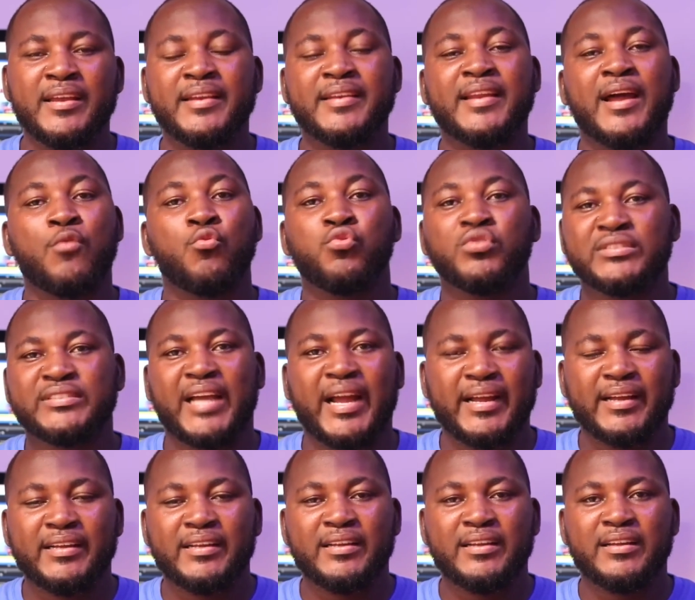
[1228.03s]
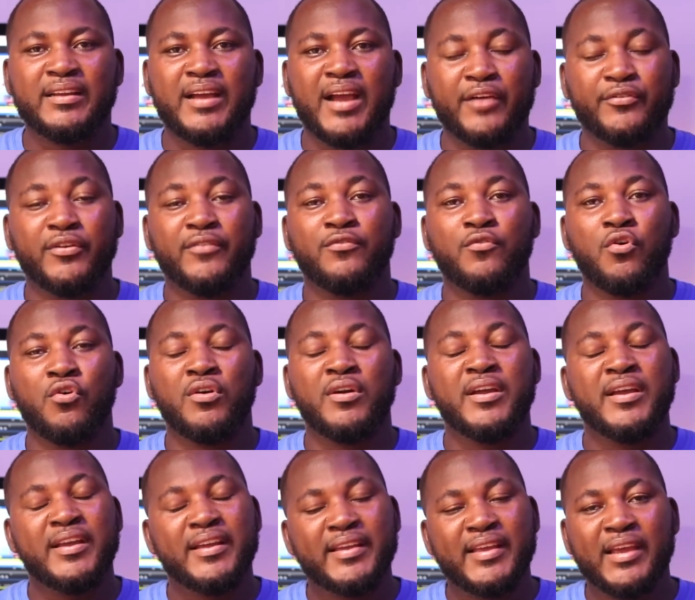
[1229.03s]
Nakwanta. Therefore,
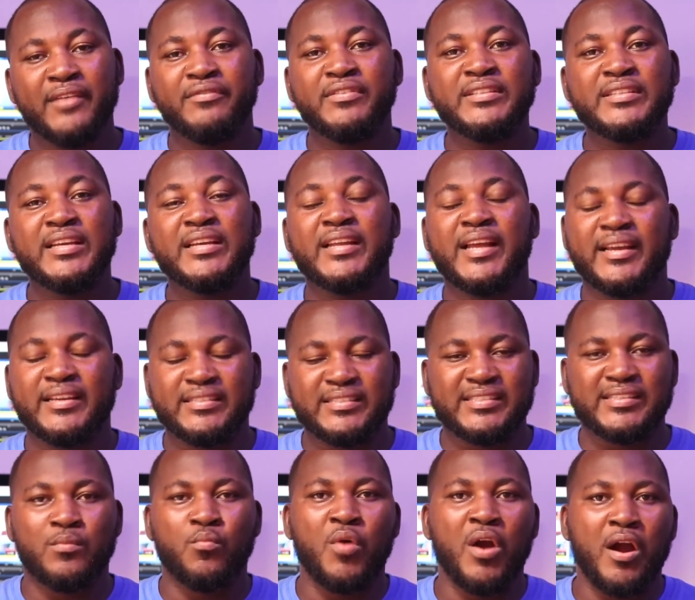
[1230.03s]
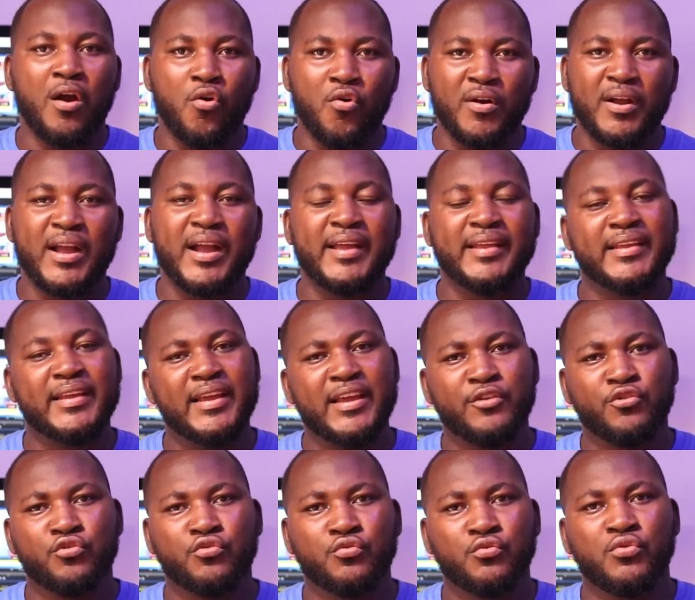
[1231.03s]
Kevin Taylor and someone or can ye
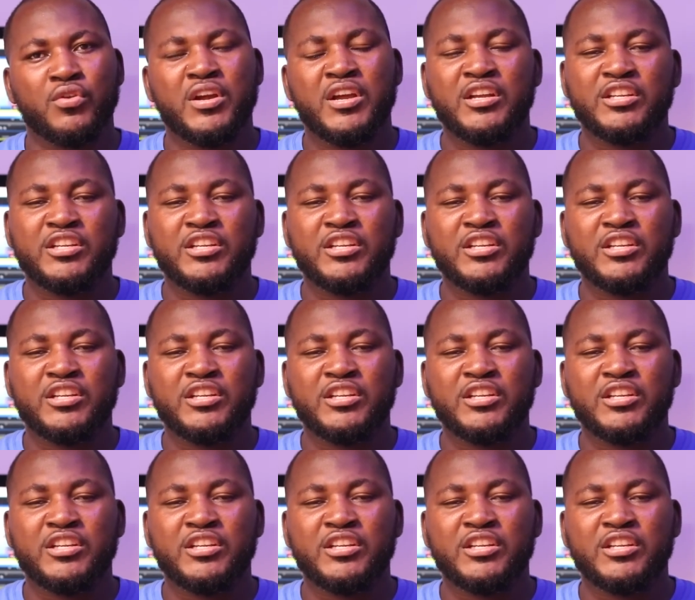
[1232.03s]
no.